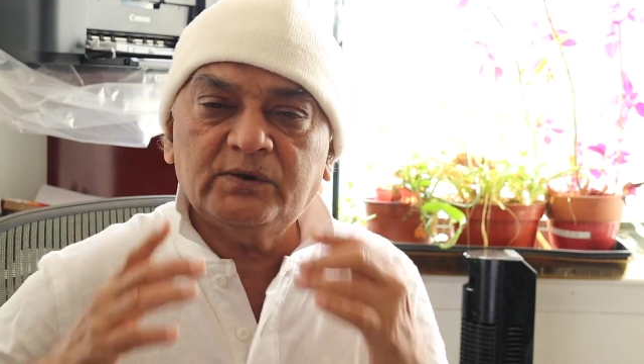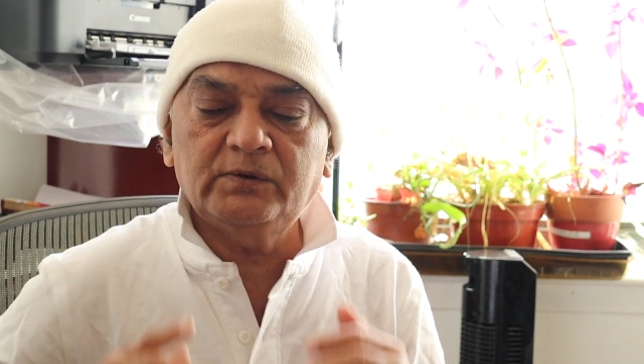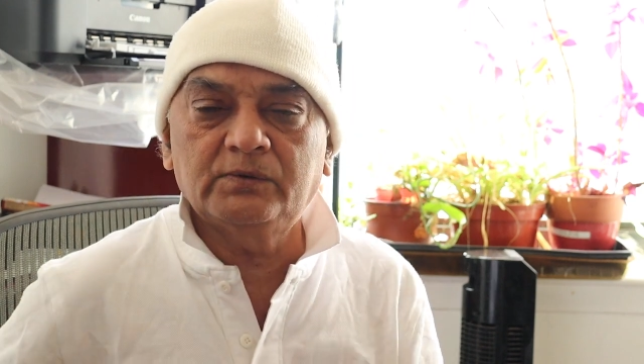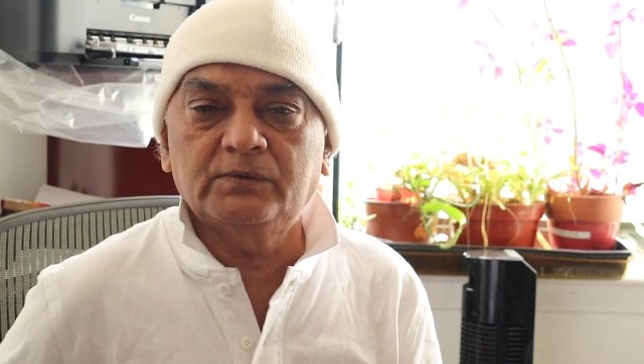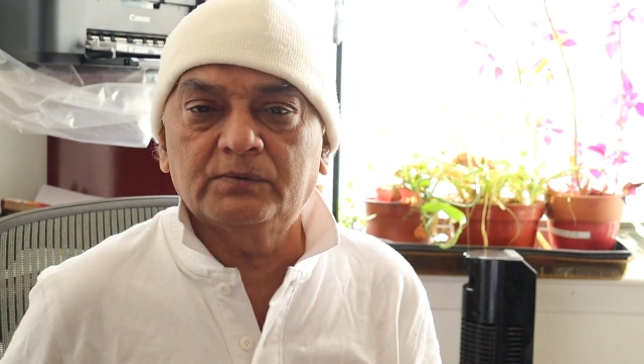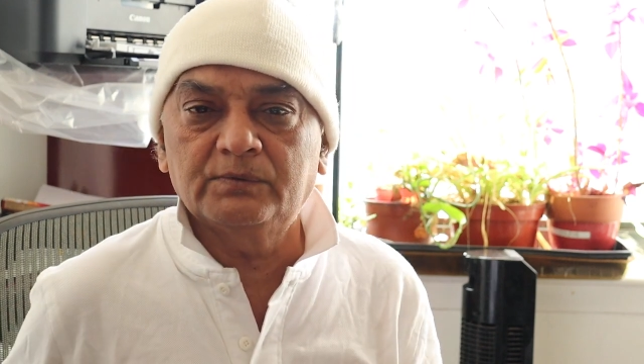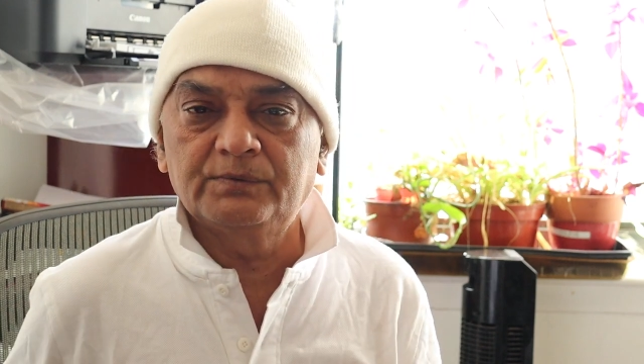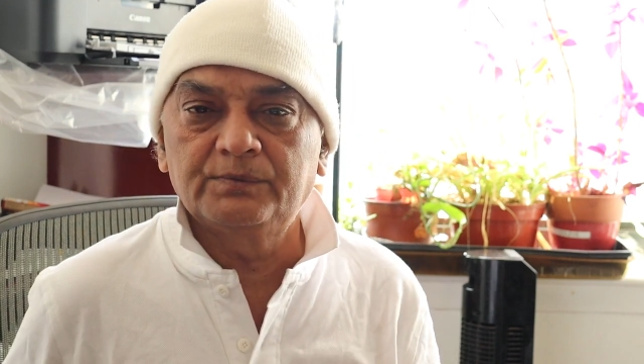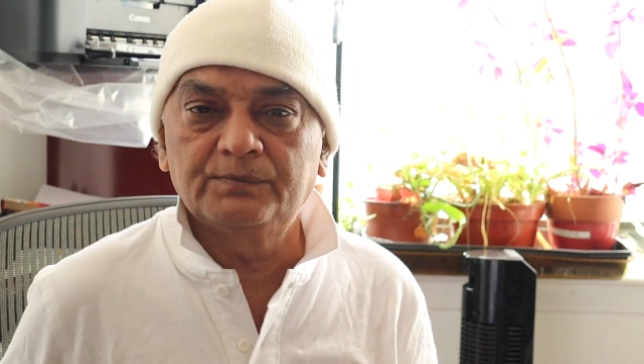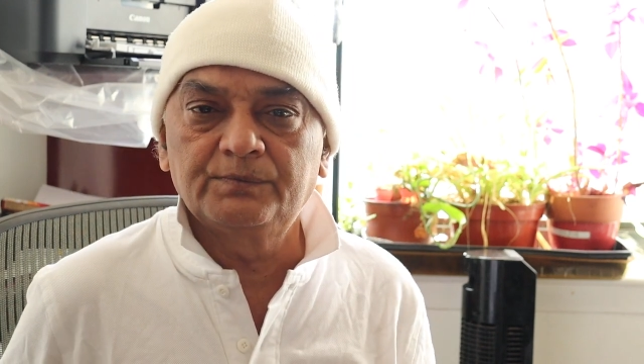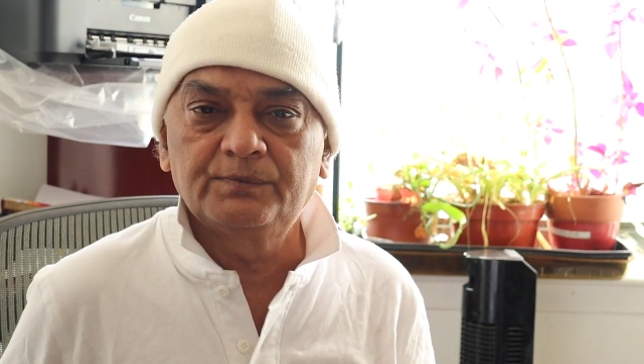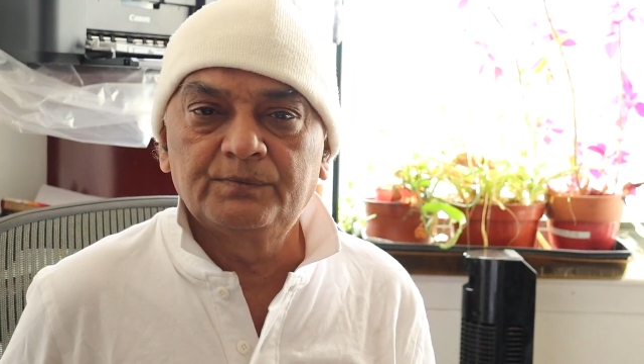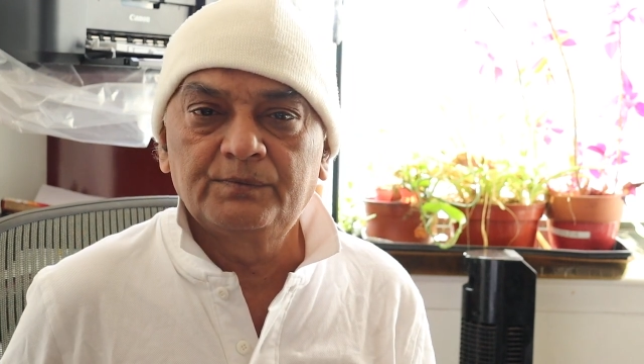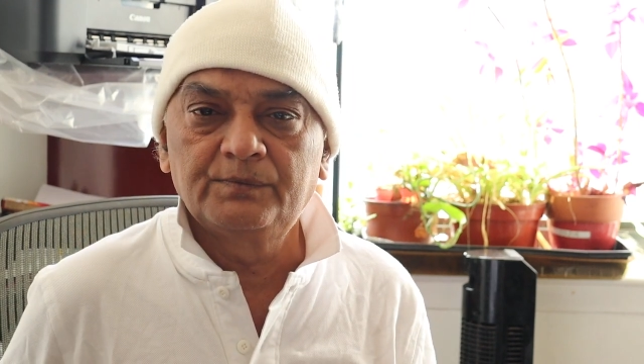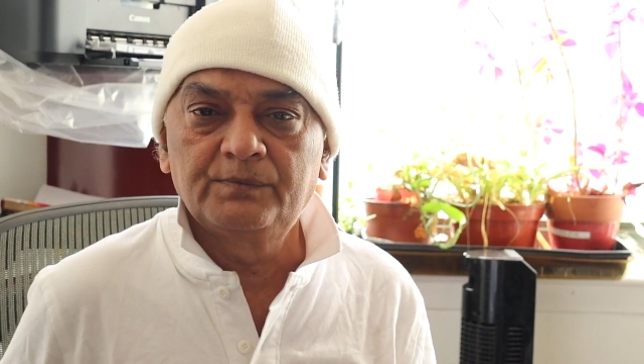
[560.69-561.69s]
you.
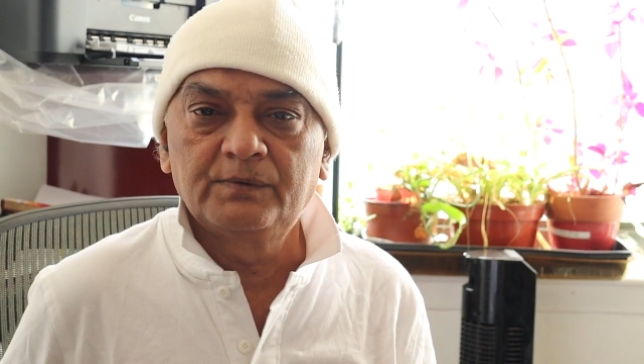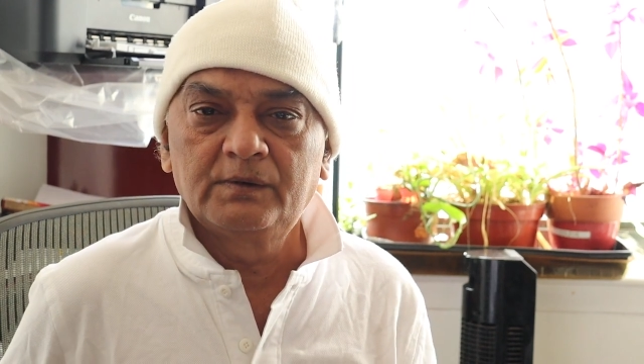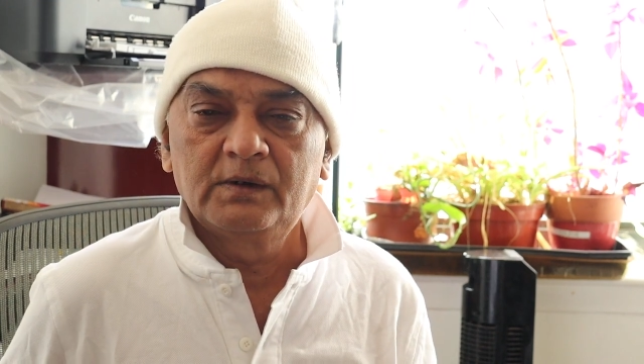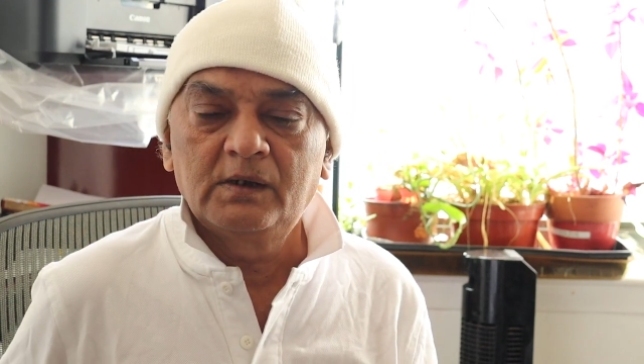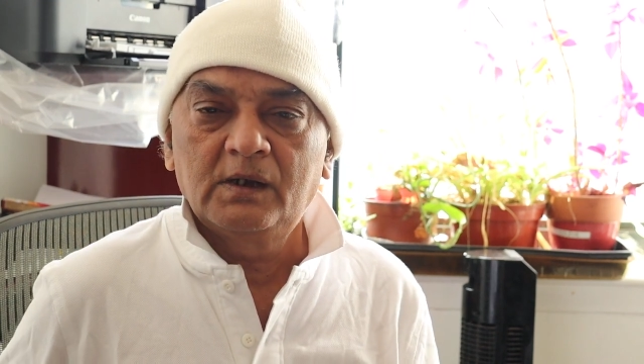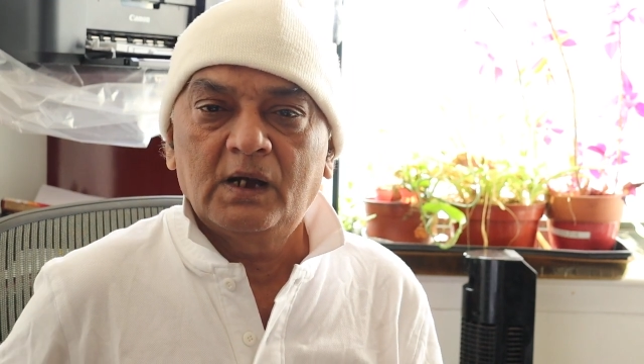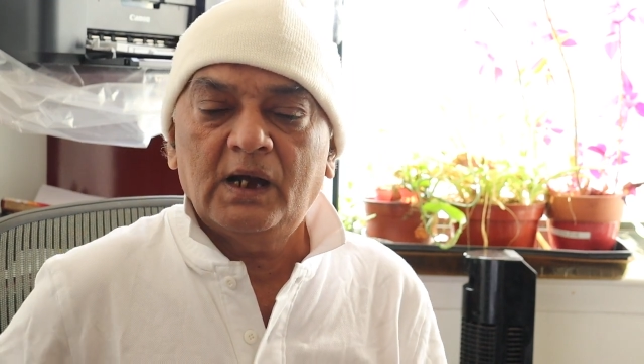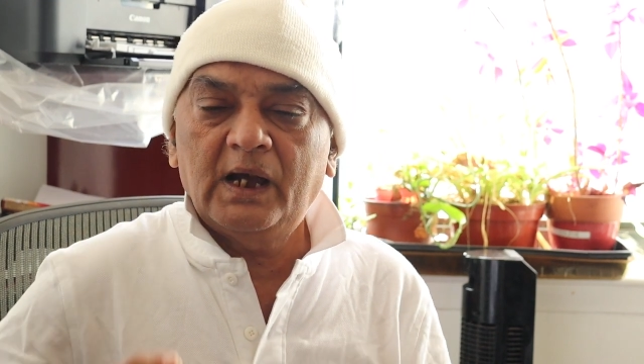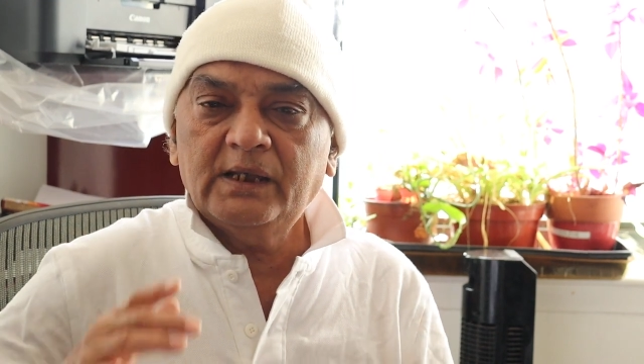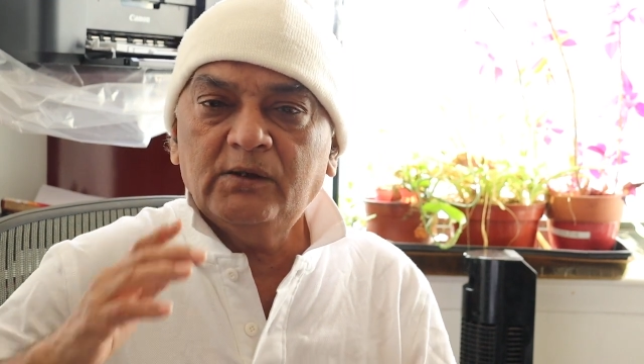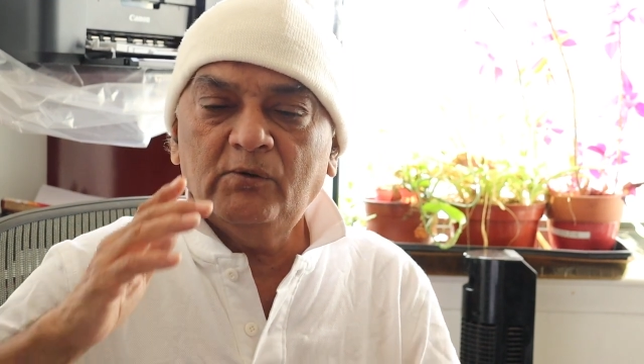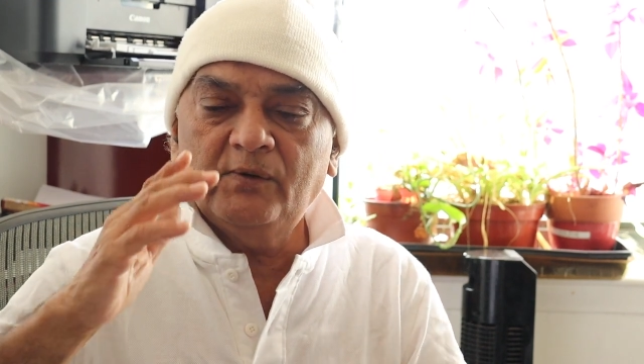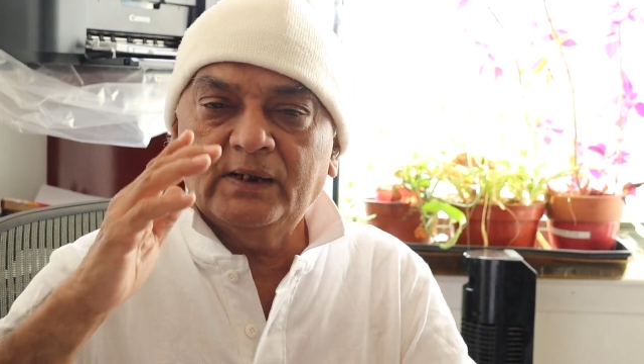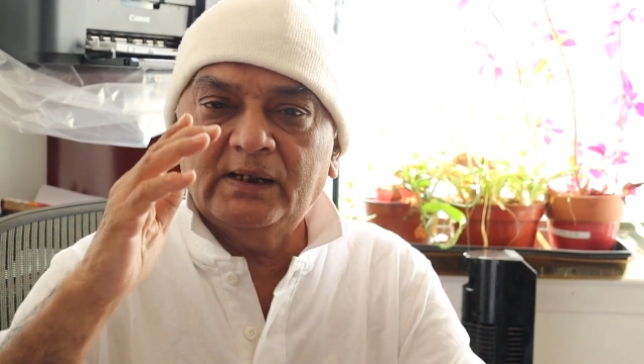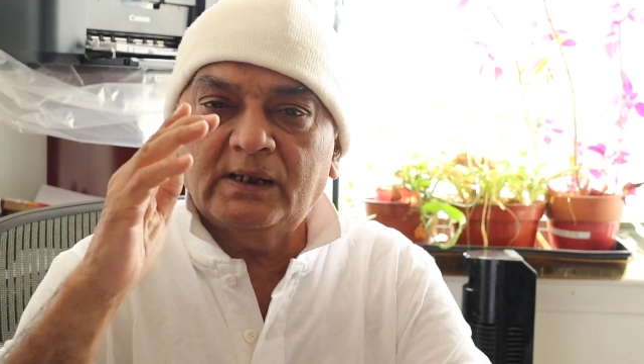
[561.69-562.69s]
I
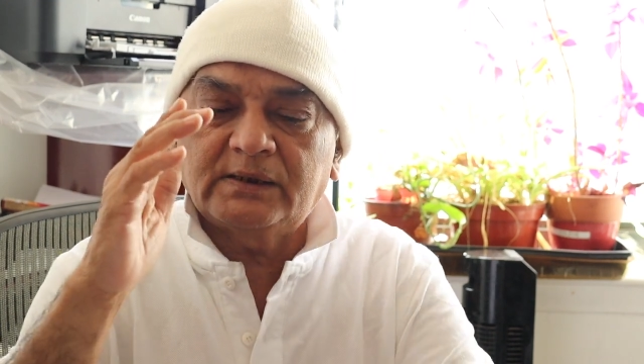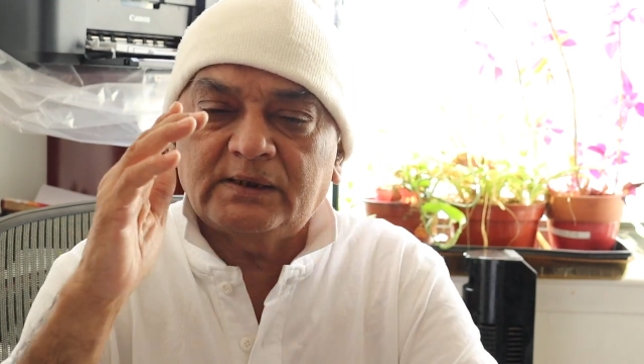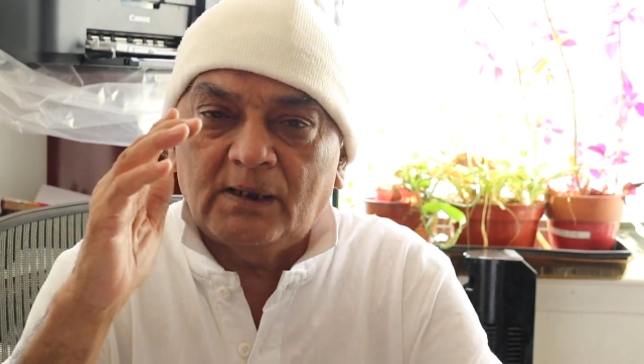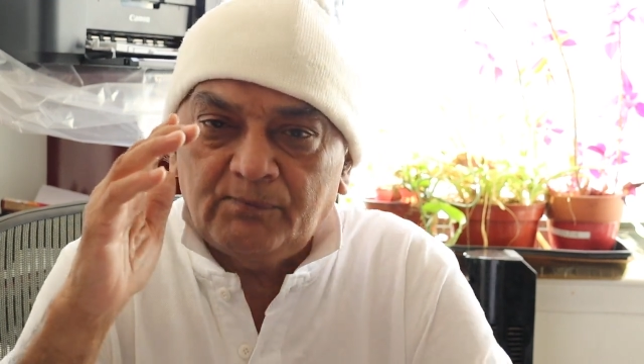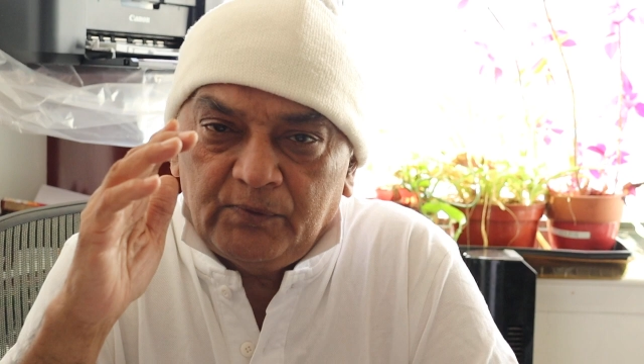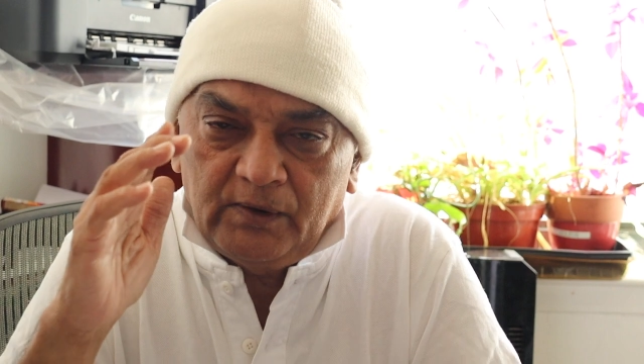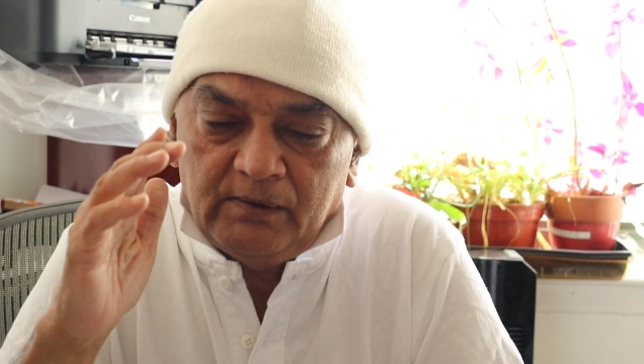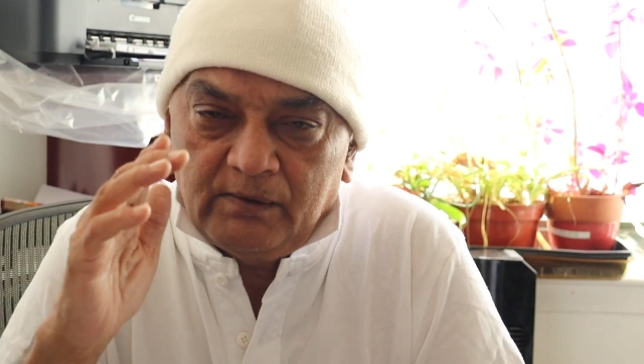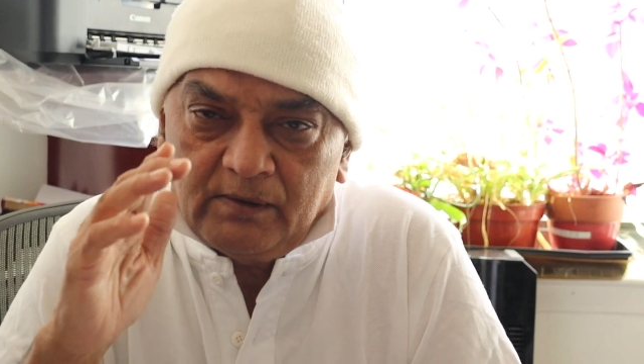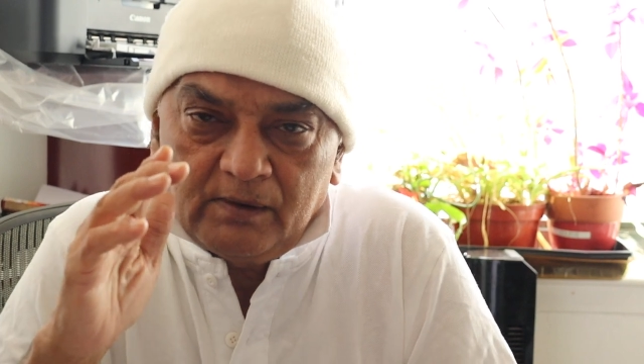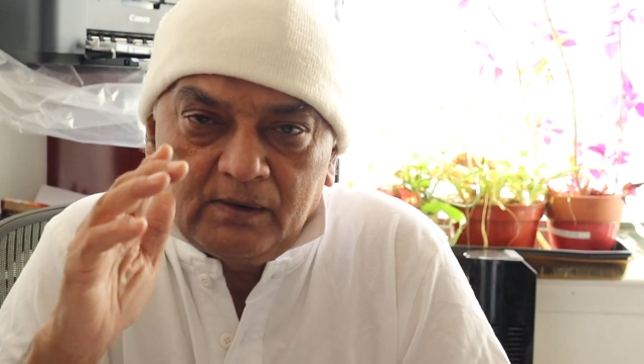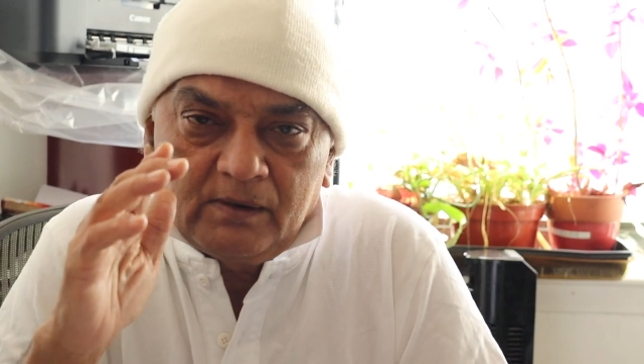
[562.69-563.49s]
give one example.